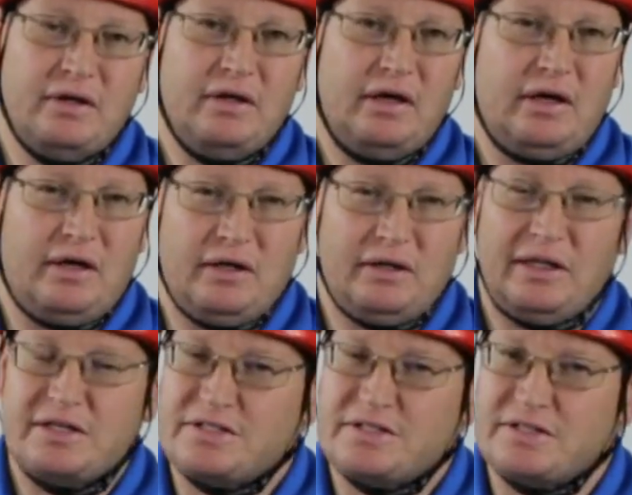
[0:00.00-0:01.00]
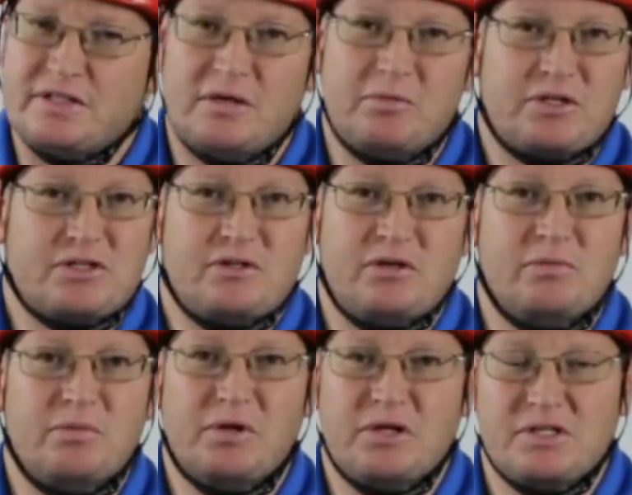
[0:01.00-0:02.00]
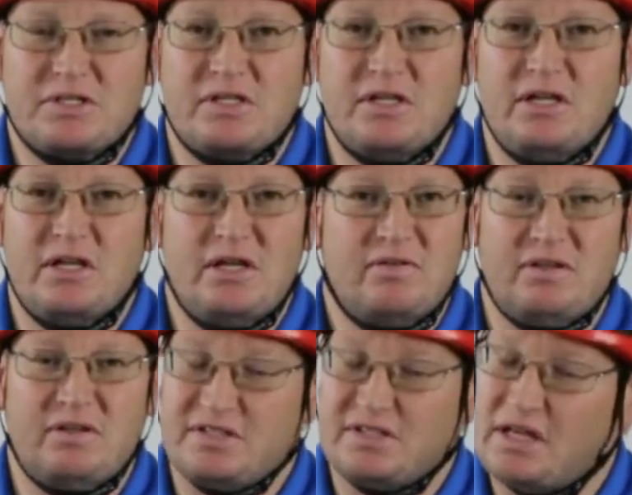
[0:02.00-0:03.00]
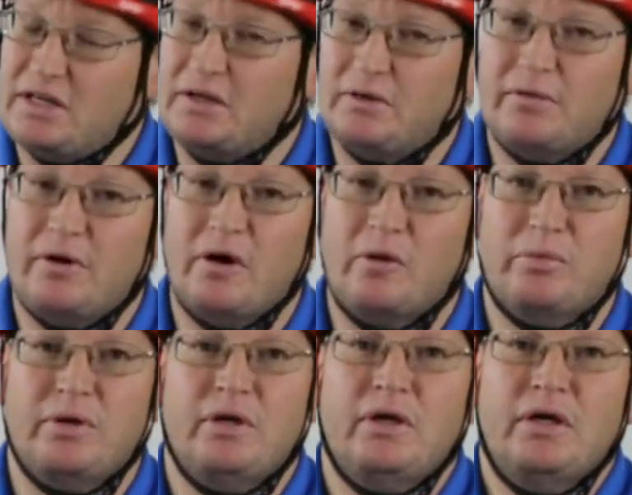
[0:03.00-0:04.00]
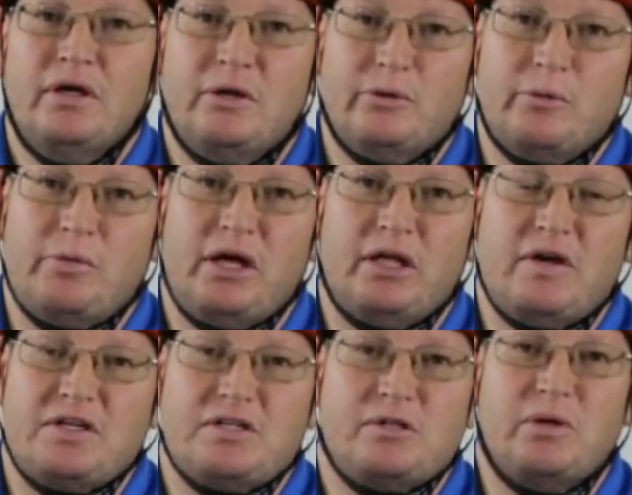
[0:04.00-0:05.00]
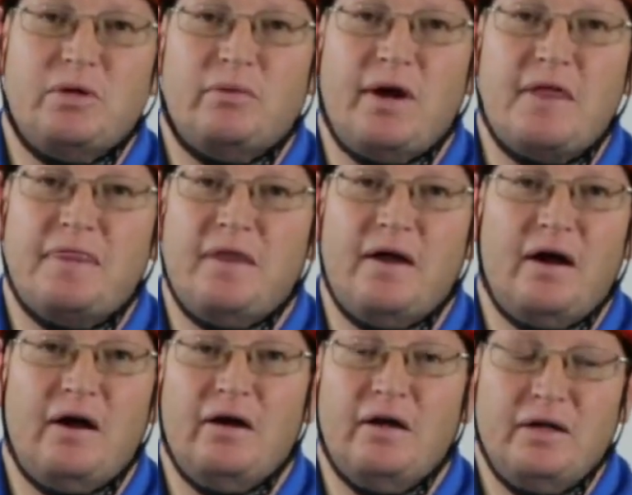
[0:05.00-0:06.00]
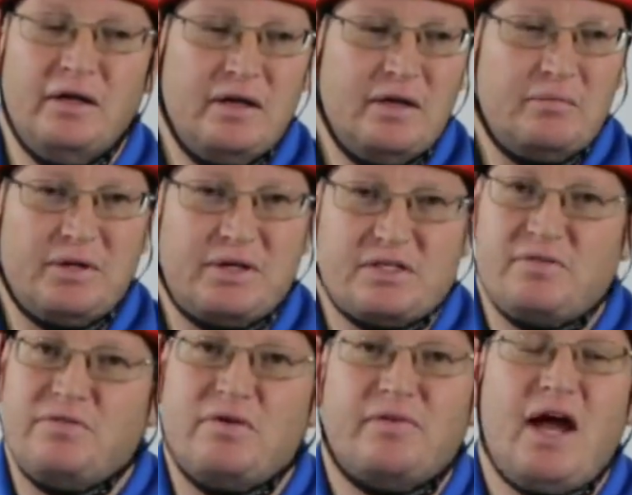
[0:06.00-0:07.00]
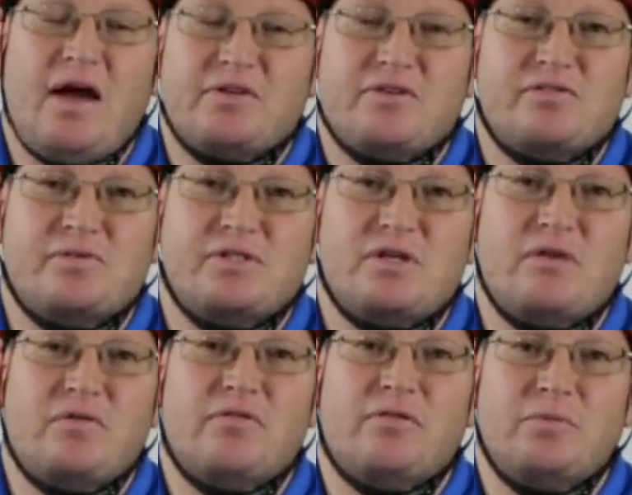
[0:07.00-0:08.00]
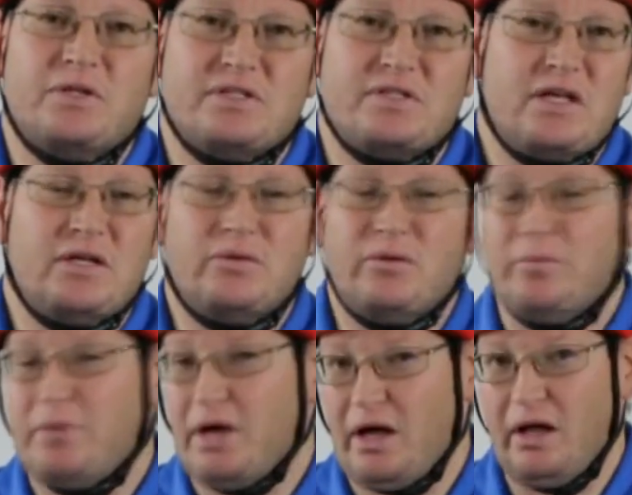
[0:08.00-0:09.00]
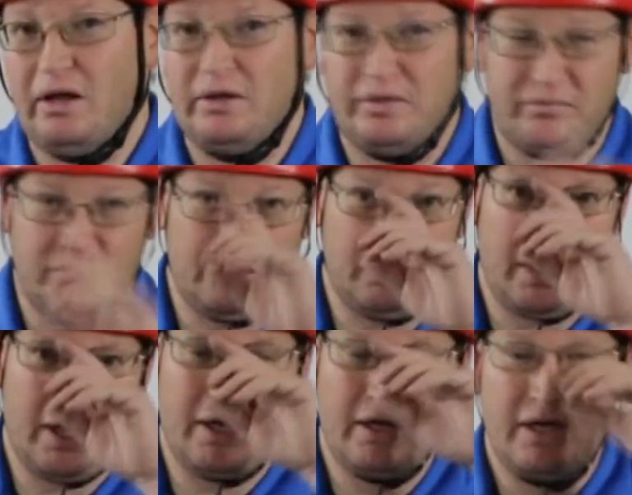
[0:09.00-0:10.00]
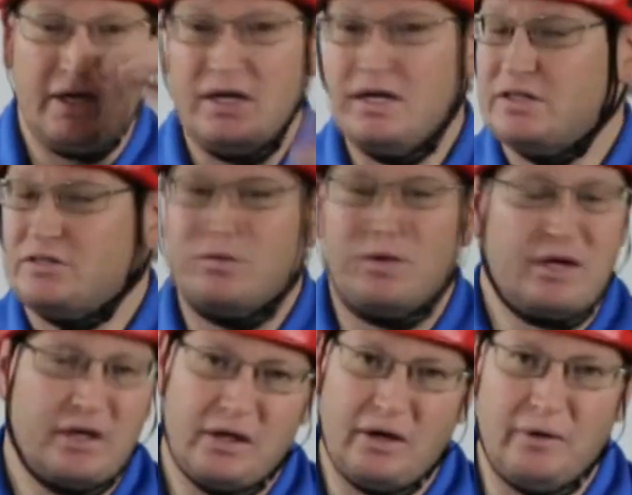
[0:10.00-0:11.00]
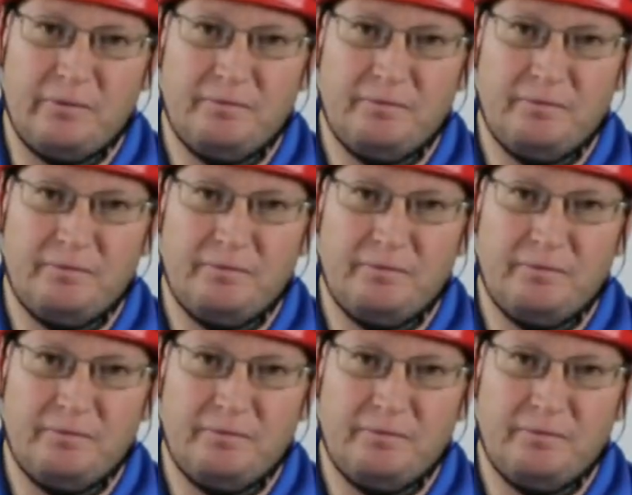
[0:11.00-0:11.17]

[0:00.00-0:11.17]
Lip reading: Unless there's some extreme emergency, even ascending a rope, your rappel device should be right there, because if you ever have to switch over from an ascend to a rappel midway, it's ready to go.